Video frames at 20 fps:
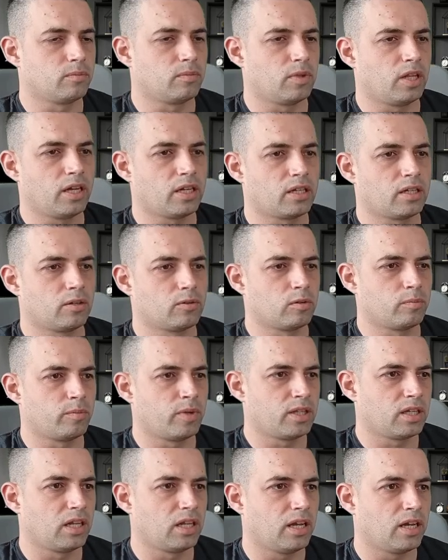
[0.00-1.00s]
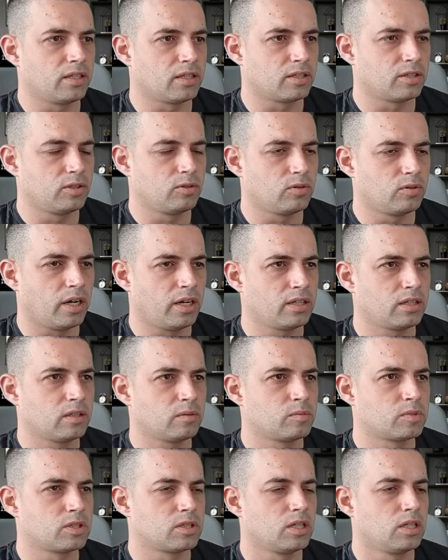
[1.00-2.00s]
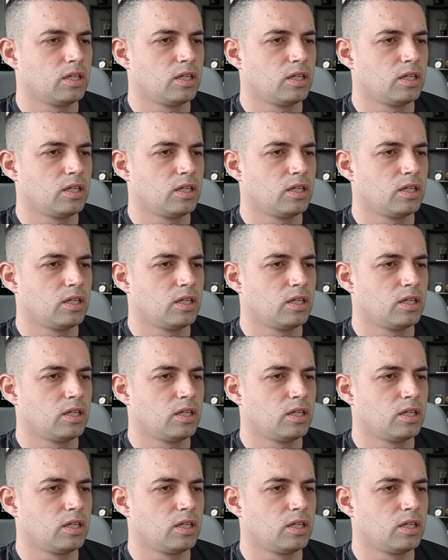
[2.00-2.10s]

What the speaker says: like automatically adding new items,